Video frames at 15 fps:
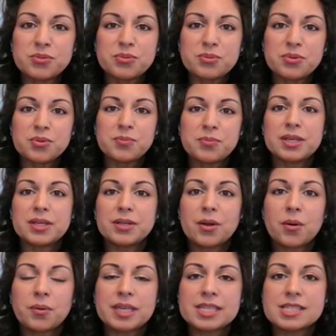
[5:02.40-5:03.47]
group, you
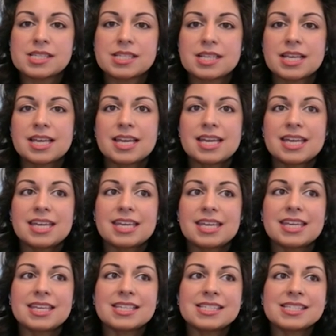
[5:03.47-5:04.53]
know, is
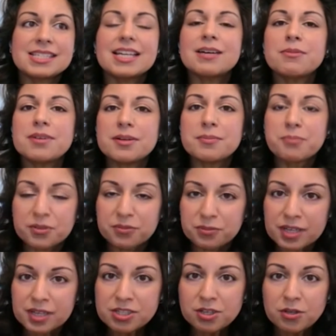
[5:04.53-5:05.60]
a
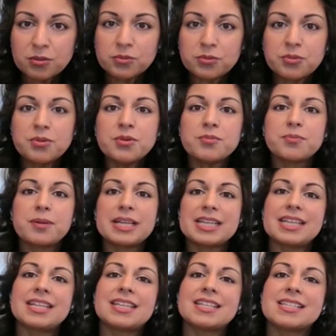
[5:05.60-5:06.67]
professional group, but
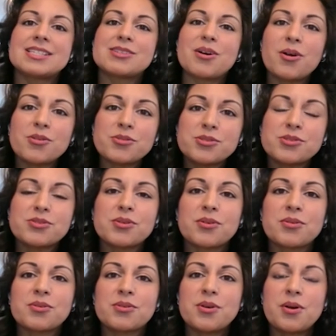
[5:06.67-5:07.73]
it is
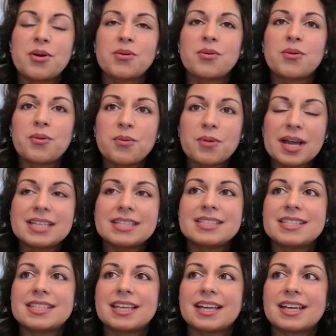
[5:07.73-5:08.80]
also quite
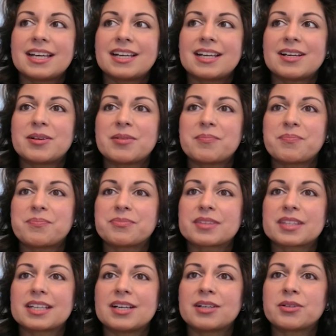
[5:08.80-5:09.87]

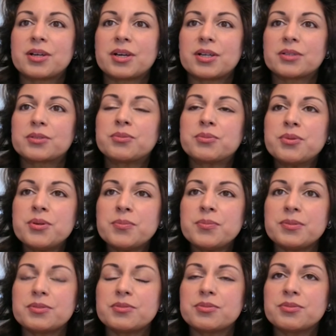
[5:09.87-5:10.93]
a group
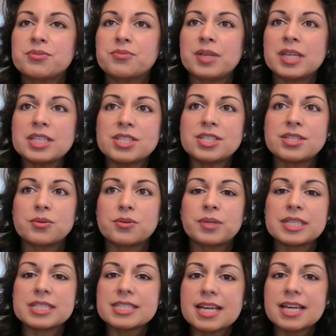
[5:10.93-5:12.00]
through which
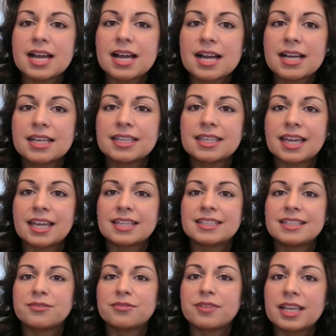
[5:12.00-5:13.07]
we tie and
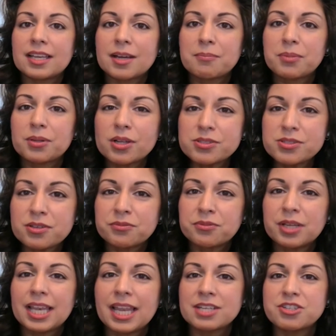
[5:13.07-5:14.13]
develop lots of
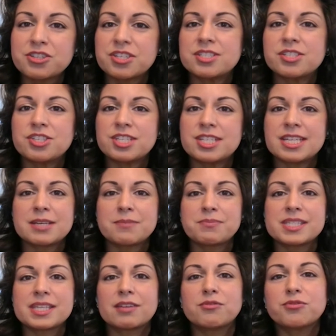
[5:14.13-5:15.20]

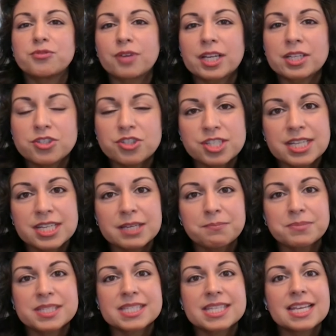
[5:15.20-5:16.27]
relationships and
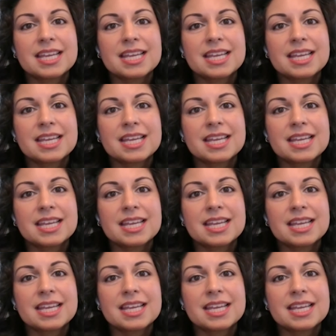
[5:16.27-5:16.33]
friendships